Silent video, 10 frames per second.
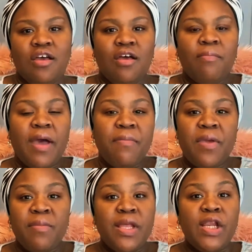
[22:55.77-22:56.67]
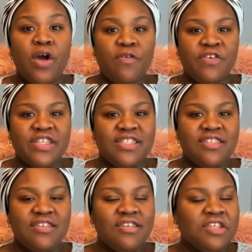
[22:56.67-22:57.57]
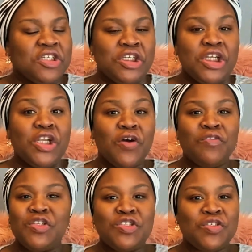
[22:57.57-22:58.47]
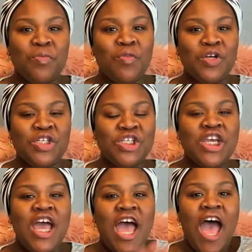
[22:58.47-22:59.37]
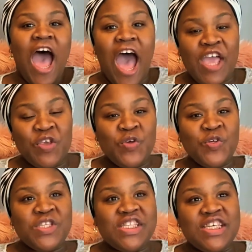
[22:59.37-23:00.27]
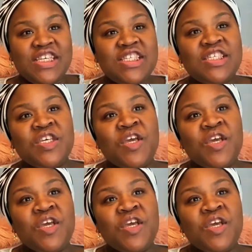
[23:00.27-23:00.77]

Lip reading: my baby love it. She love it so much. I use this